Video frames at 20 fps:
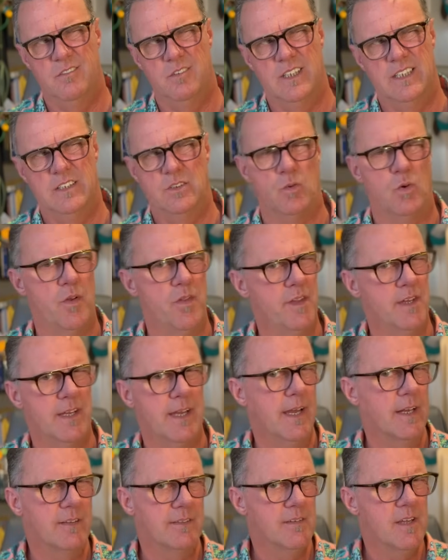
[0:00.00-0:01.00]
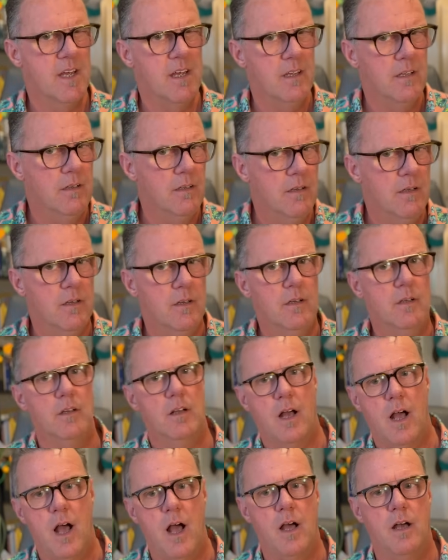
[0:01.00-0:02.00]
and or the next day,
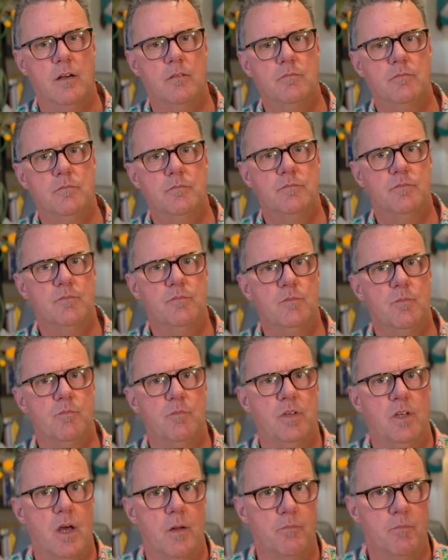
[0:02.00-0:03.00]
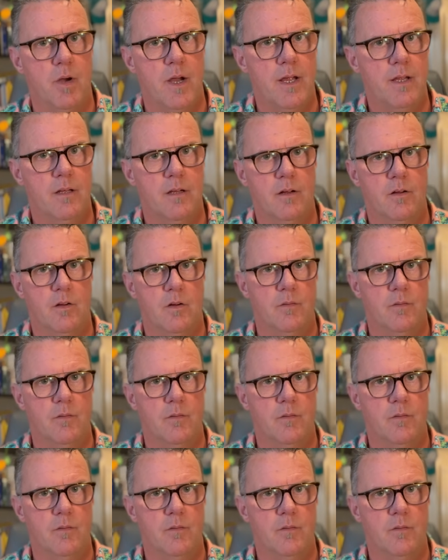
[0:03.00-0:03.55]
um, be on break.